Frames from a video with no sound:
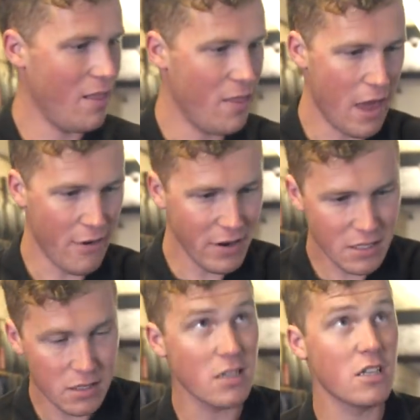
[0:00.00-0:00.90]
There
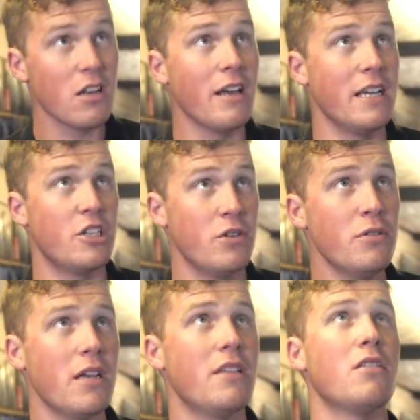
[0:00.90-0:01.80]
is slight
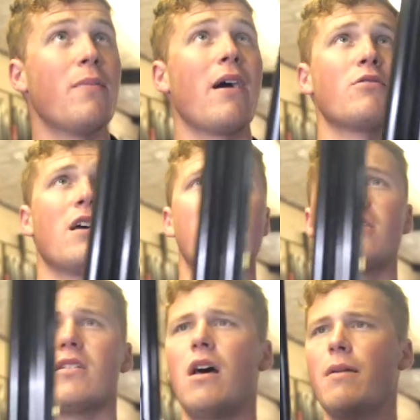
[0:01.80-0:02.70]
issues in that the barrels have
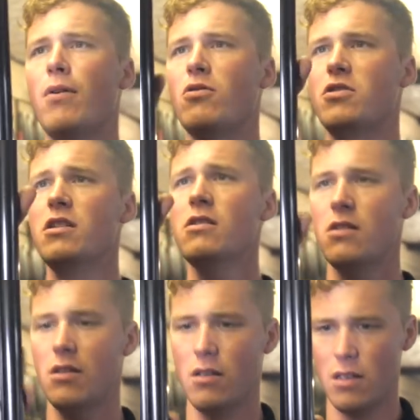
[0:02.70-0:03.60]
slight
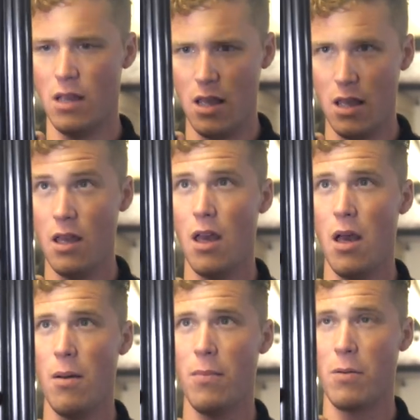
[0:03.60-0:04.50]
bulges,
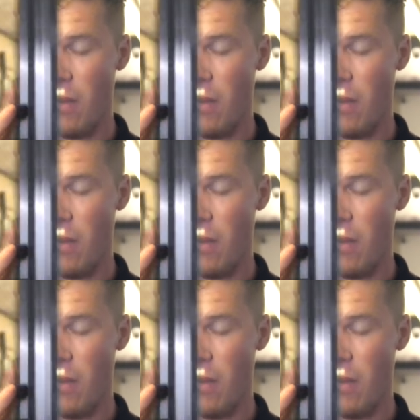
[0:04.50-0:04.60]
but